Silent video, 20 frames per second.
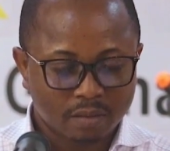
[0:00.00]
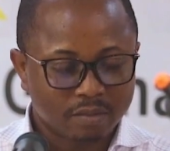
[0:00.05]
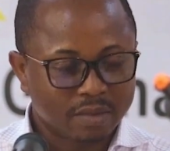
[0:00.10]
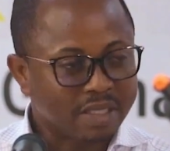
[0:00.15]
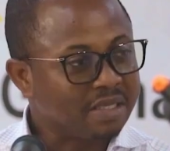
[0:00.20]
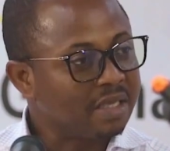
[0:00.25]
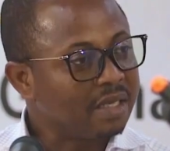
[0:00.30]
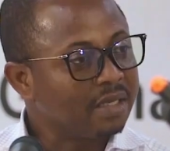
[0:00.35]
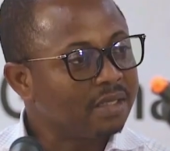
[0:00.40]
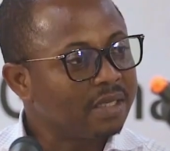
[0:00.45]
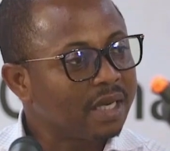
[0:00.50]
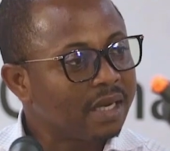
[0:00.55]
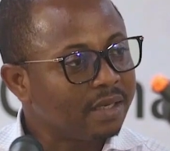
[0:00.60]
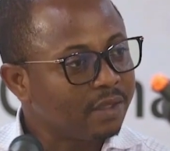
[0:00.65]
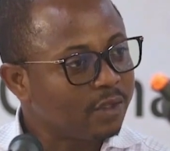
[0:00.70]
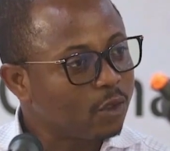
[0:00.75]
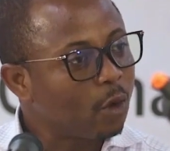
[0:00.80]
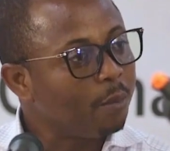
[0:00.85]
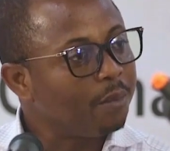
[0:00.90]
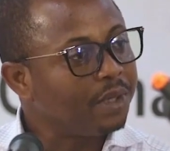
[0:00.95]
The centre
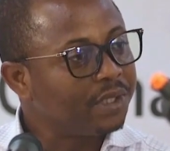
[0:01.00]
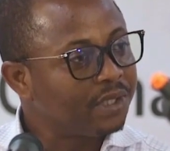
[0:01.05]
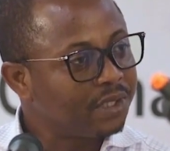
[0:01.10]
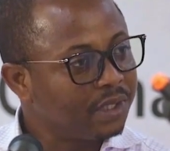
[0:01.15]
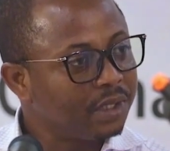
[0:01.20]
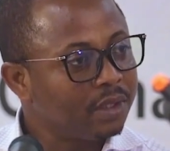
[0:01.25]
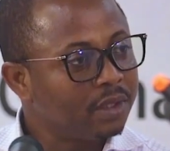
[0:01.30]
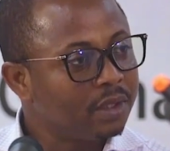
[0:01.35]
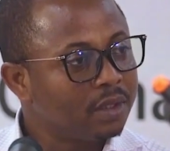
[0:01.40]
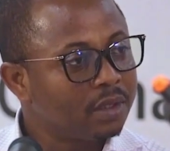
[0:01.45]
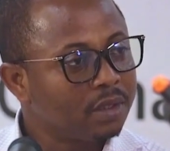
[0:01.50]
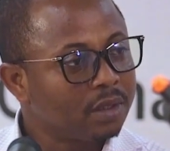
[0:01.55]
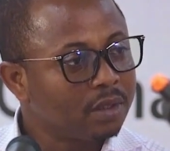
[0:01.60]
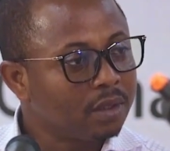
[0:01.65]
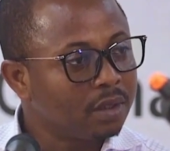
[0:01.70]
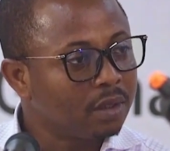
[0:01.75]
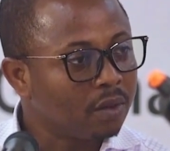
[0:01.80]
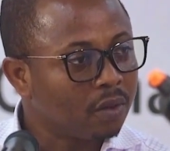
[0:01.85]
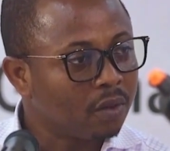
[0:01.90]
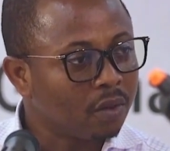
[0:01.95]
is commissioned
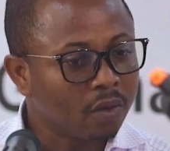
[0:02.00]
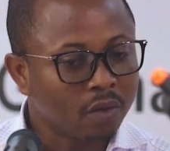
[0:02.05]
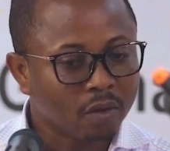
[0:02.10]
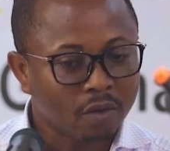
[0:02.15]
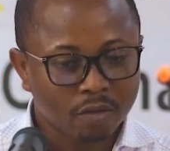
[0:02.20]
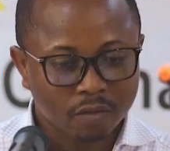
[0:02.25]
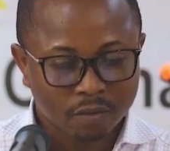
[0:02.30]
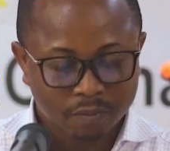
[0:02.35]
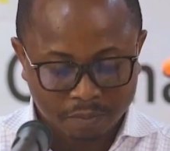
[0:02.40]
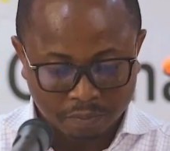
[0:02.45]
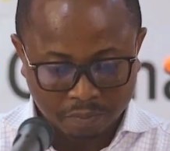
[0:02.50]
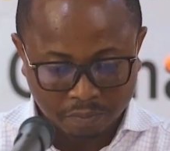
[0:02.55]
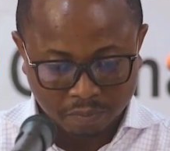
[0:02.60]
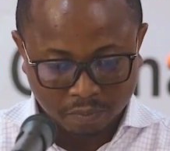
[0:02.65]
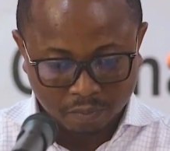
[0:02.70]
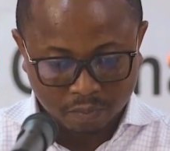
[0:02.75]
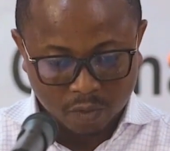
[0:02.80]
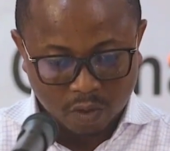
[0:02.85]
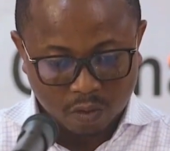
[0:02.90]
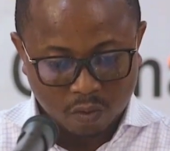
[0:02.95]
or
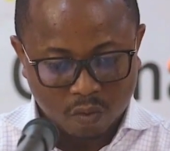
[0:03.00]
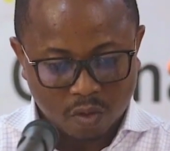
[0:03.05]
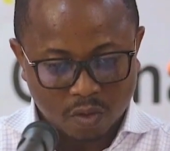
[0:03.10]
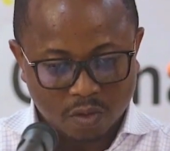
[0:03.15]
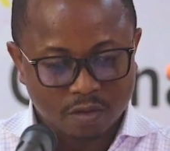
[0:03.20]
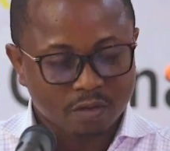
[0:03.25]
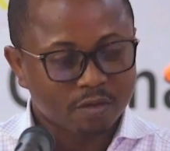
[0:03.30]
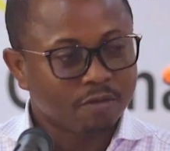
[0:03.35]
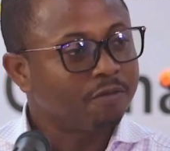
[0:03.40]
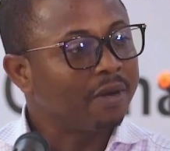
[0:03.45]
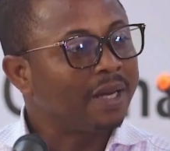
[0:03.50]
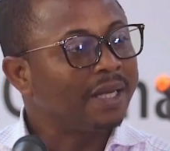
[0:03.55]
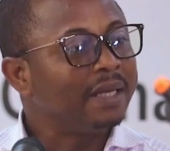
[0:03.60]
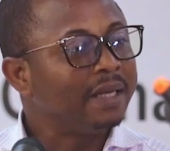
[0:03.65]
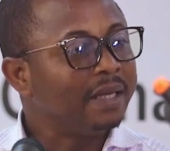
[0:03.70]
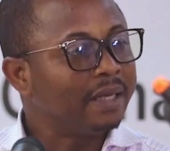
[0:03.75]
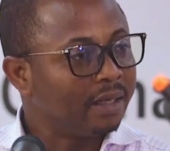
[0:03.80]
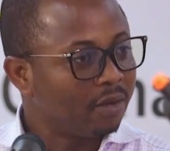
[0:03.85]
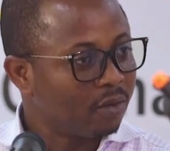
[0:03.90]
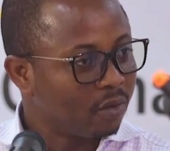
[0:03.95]
was
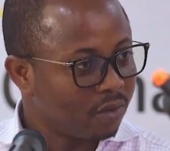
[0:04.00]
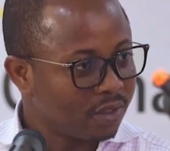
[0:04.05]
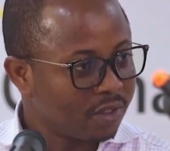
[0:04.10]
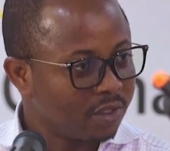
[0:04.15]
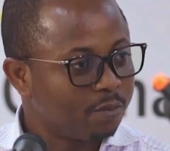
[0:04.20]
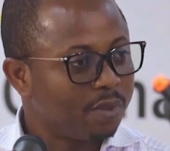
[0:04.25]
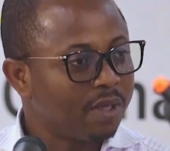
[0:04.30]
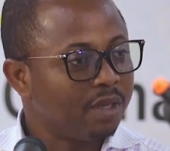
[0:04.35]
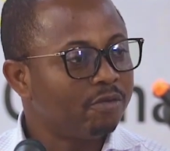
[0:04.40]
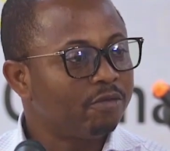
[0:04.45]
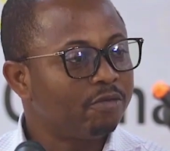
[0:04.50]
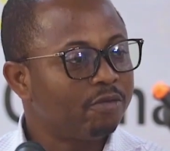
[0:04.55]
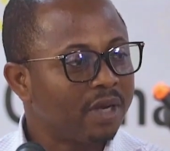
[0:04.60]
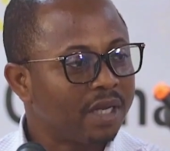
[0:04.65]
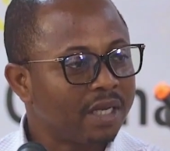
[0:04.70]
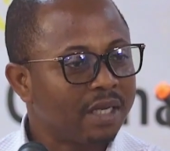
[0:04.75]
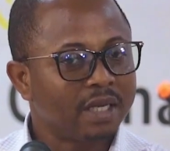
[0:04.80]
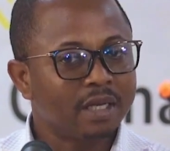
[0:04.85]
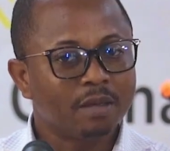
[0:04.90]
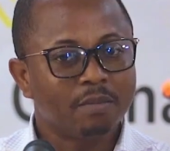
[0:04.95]
funded or is being
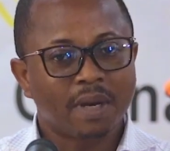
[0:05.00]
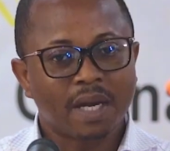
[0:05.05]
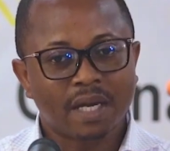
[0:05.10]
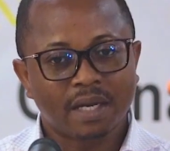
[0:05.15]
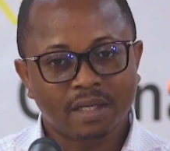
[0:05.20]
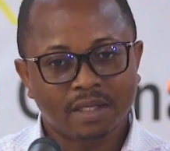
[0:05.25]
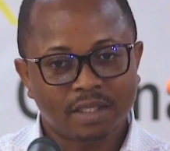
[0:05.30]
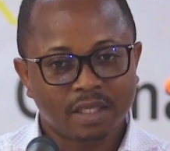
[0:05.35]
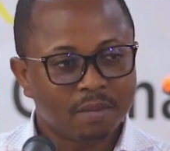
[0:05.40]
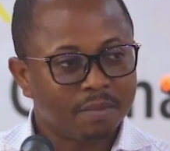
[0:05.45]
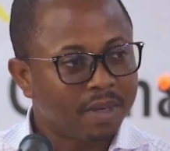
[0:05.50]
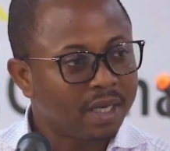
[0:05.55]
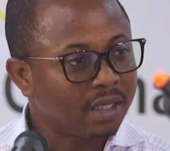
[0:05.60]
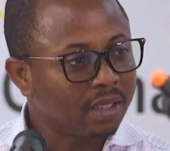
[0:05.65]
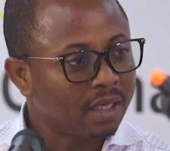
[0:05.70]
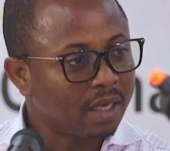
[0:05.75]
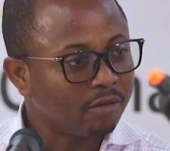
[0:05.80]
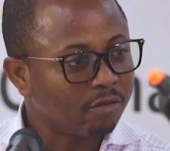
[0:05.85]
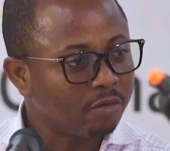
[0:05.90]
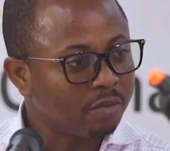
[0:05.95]
funded by the
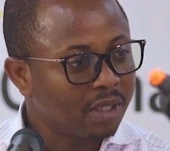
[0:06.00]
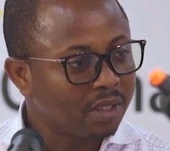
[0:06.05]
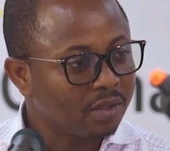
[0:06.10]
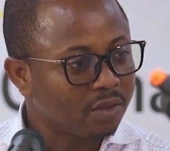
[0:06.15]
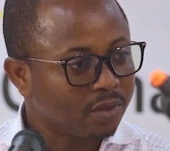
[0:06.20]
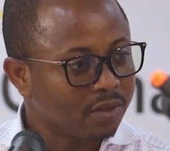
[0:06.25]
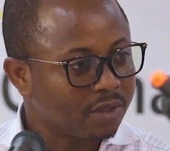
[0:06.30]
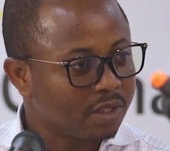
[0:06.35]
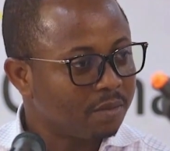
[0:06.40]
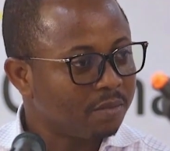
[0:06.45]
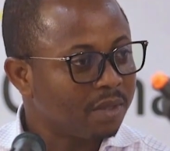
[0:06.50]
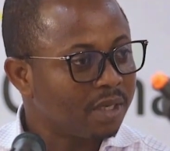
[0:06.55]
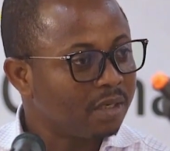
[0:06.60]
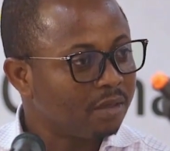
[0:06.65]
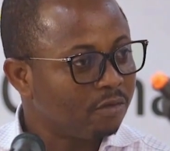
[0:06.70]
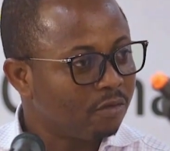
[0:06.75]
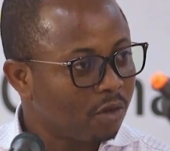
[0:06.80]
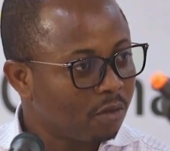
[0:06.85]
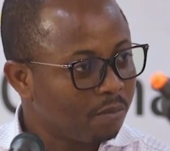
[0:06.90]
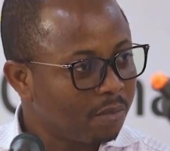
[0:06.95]
German government or German
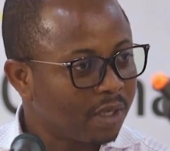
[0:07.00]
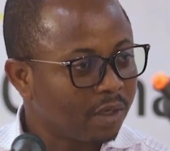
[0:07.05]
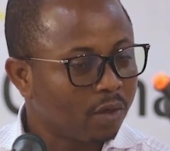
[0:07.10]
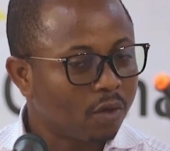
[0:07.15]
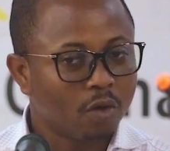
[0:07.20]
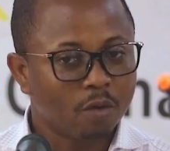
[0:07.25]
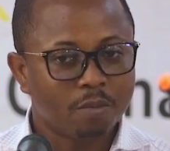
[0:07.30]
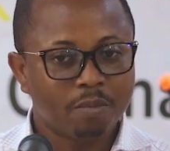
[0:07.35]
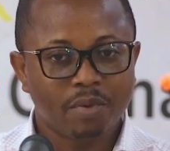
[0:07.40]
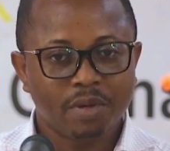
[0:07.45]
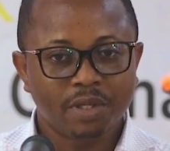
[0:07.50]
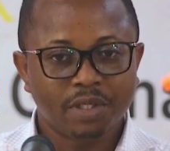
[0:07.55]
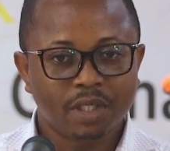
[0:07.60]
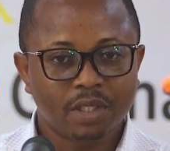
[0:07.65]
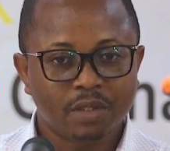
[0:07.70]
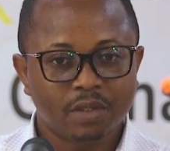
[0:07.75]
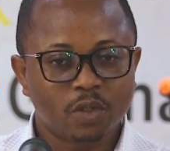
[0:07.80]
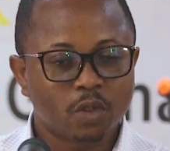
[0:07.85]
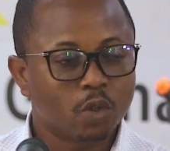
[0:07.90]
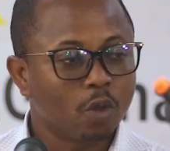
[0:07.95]
Development
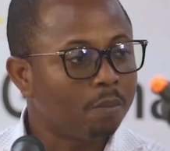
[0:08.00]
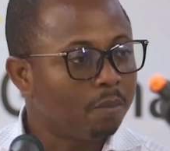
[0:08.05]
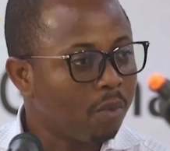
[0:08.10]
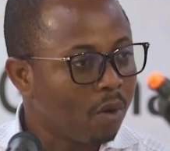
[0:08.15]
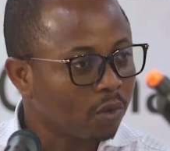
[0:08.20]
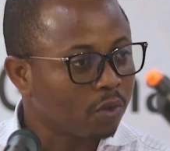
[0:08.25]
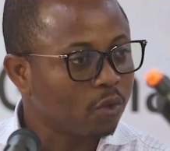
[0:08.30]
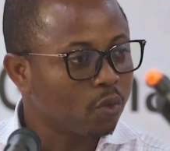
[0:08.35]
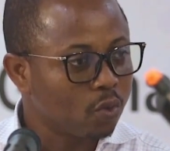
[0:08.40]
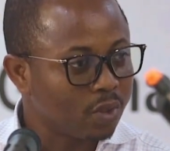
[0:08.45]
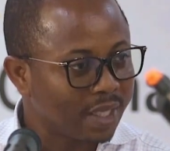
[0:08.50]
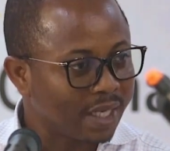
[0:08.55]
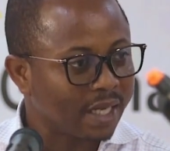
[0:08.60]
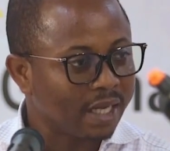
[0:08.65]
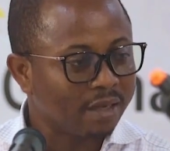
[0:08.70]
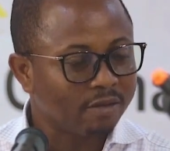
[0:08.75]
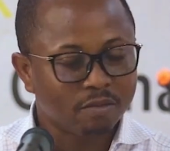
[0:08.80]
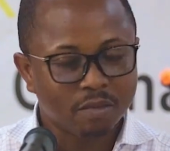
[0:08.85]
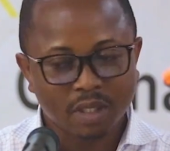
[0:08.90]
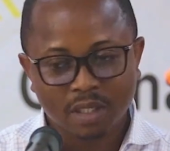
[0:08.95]
Corporation support to the
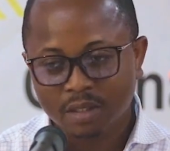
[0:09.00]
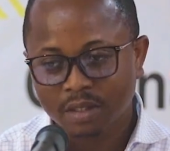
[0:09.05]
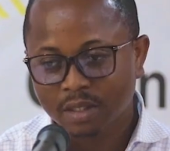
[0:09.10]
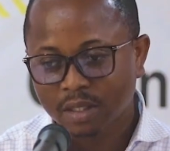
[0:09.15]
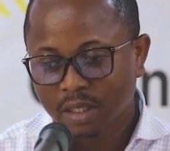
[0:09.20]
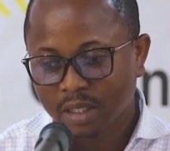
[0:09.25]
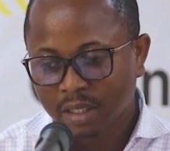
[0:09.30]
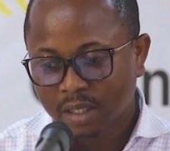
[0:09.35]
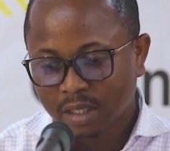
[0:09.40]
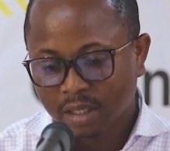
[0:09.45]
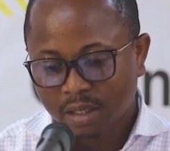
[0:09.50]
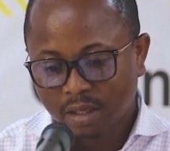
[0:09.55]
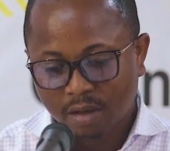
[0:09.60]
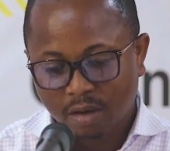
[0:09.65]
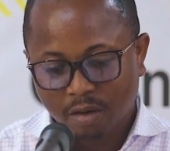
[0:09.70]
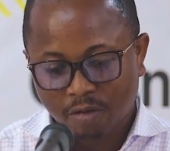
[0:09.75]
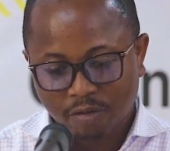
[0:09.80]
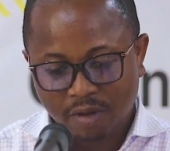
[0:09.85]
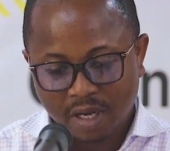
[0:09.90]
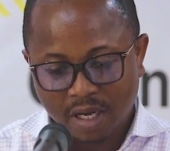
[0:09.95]
government
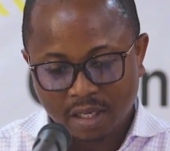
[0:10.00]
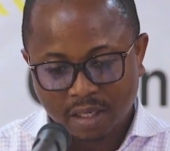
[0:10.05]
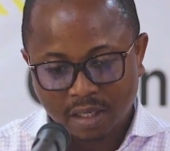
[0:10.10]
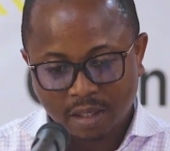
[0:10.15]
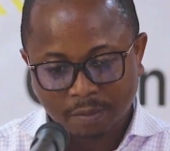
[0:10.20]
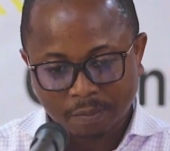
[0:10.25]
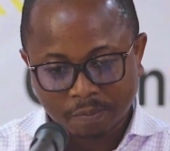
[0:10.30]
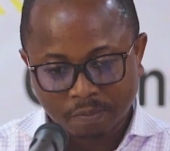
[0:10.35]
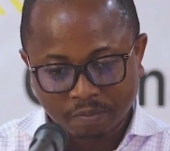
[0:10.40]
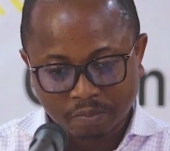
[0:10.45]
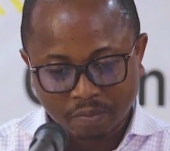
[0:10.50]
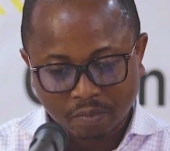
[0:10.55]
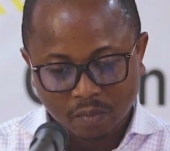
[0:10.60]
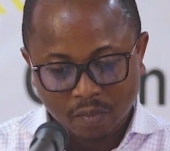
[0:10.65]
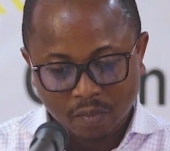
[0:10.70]
of Ghana.